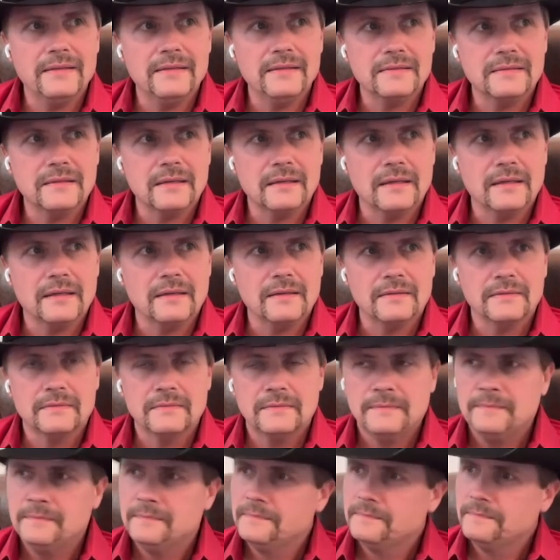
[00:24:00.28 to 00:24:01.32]
is
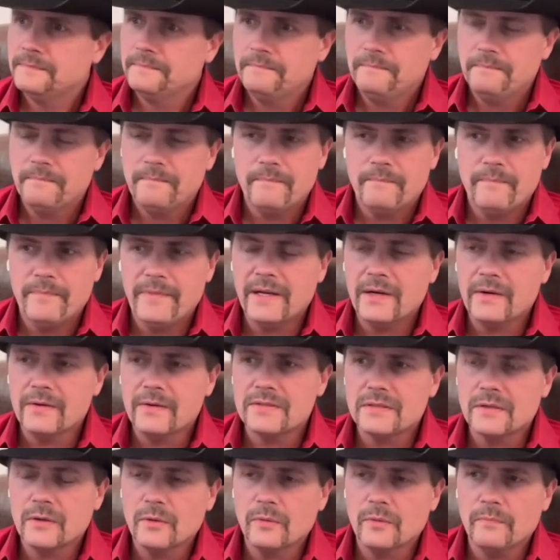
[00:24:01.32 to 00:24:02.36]
they are
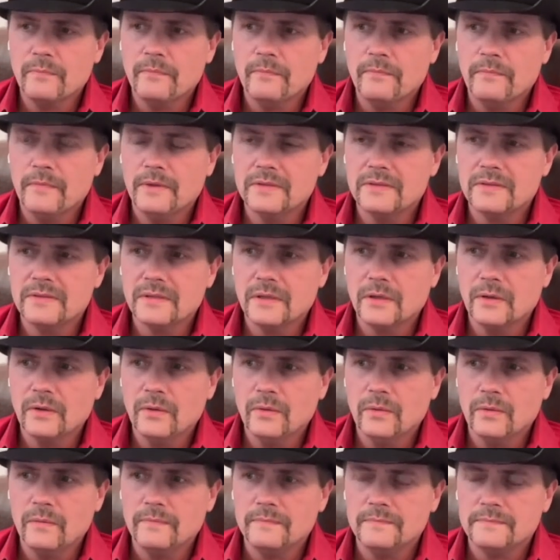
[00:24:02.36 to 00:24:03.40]

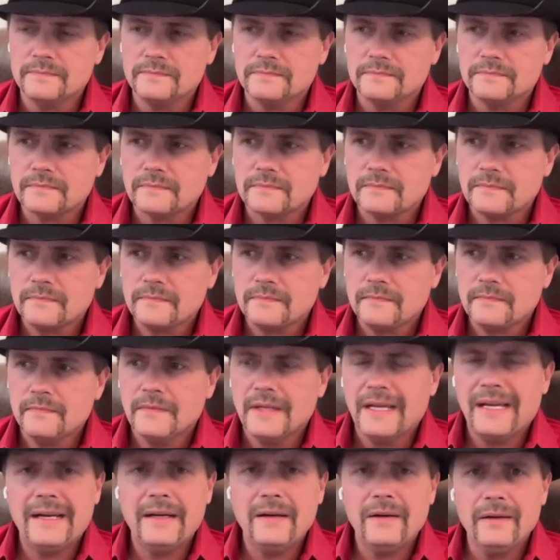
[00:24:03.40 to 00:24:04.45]
so
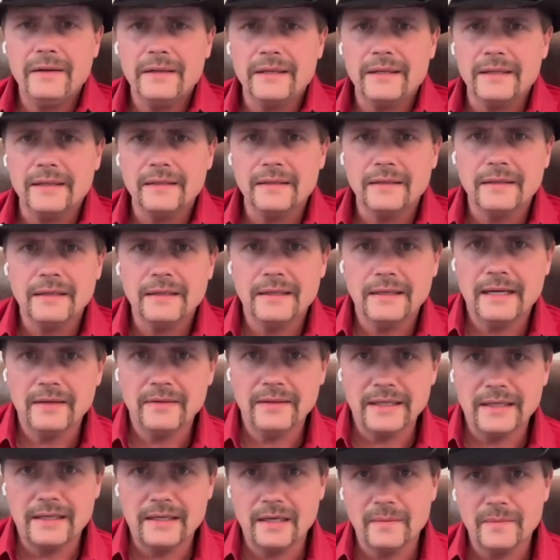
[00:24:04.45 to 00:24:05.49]
arrogant in how
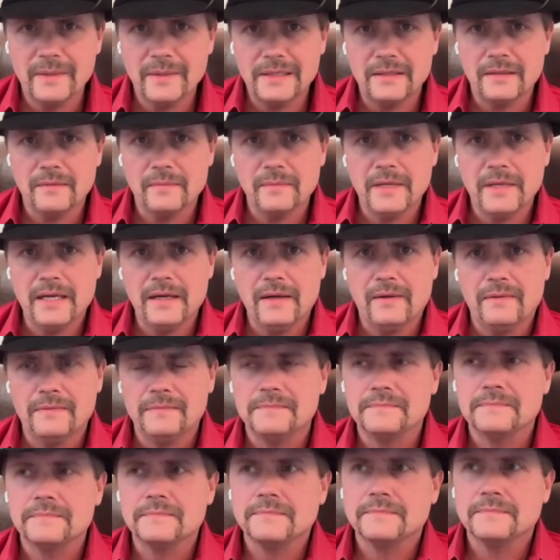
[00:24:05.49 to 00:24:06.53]
they come at them now,
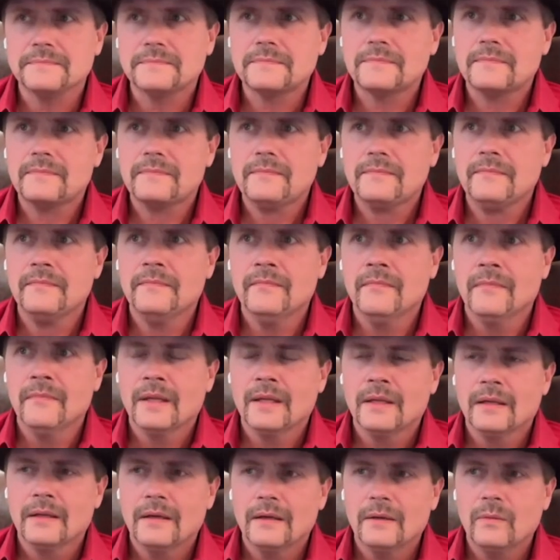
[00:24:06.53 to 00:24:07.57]

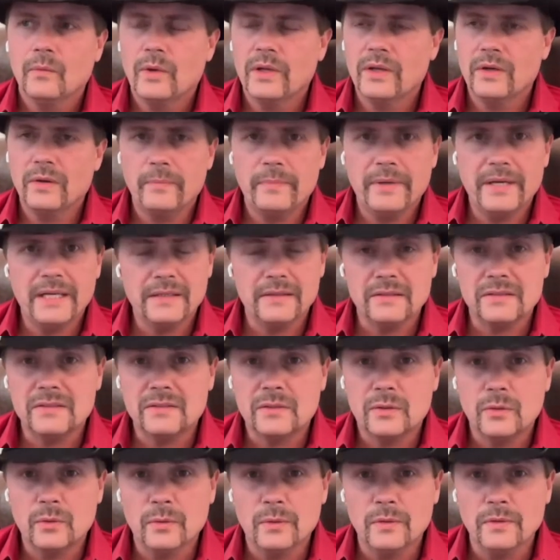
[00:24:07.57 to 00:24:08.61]
whether it be in the
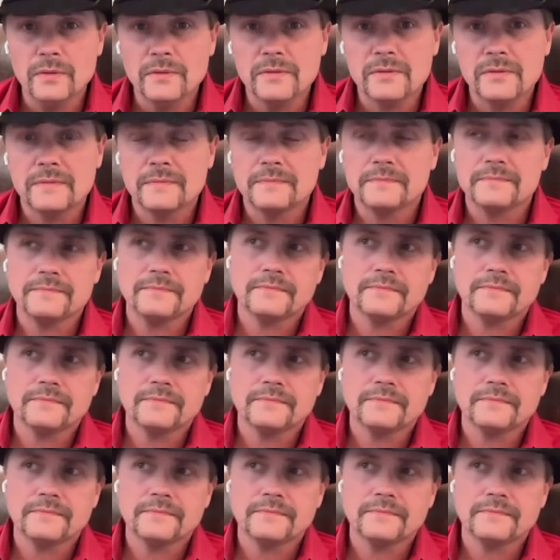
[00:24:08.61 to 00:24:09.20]
schools,